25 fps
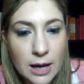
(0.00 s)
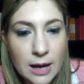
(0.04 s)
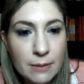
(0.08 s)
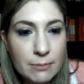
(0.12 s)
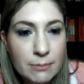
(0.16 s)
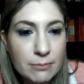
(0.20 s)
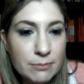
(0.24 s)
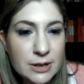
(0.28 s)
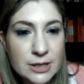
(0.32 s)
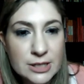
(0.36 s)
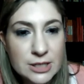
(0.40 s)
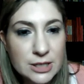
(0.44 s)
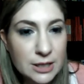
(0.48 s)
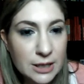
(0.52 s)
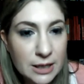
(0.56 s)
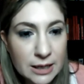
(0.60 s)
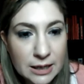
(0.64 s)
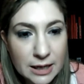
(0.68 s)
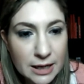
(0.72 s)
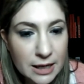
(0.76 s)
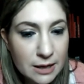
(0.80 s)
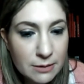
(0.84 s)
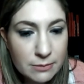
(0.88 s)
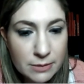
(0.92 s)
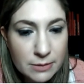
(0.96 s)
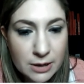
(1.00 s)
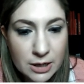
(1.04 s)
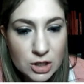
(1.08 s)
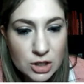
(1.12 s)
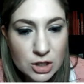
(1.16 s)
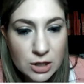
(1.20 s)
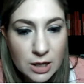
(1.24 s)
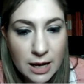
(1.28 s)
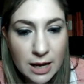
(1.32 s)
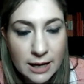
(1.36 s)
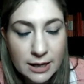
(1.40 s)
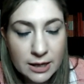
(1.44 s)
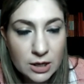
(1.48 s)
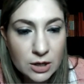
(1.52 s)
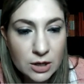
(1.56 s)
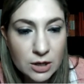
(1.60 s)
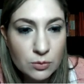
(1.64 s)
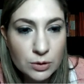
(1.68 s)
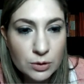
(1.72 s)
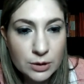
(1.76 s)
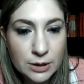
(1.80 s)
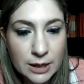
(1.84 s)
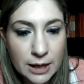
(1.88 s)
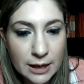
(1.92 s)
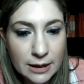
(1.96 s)
particular image, like you
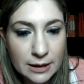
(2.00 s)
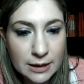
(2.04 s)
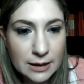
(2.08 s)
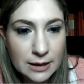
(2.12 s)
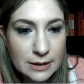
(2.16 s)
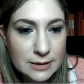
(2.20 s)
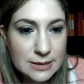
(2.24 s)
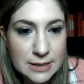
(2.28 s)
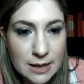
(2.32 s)
would get in